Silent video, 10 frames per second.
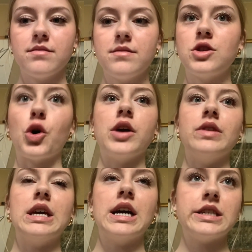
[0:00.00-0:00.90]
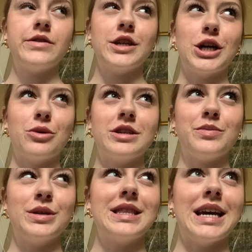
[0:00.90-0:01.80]
So I have yet to figure out what to
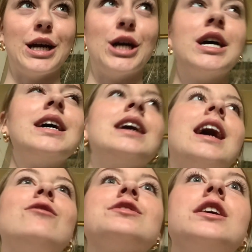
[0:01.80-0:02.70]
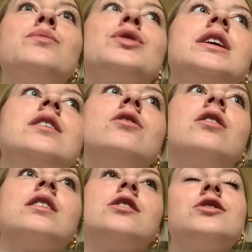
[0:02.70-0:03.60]
put there. I was gonna put it on
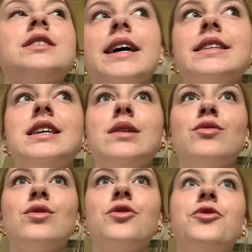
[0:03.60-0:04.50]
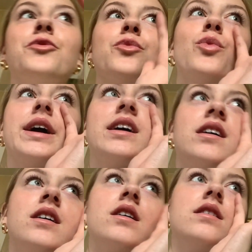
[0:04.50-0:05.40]
a little side table
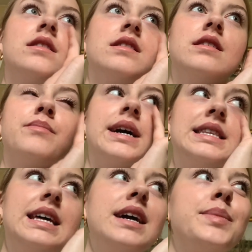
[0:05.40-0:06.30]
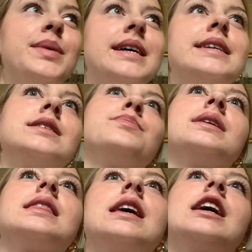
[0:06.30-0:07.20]
where my lamp is,
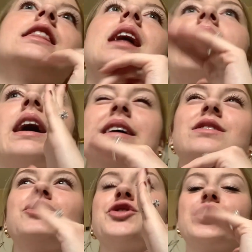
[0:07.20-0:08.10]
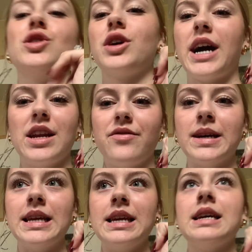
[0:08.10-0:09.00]
but then the heights just look kind of
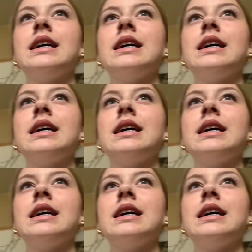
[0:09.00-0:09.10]
funny.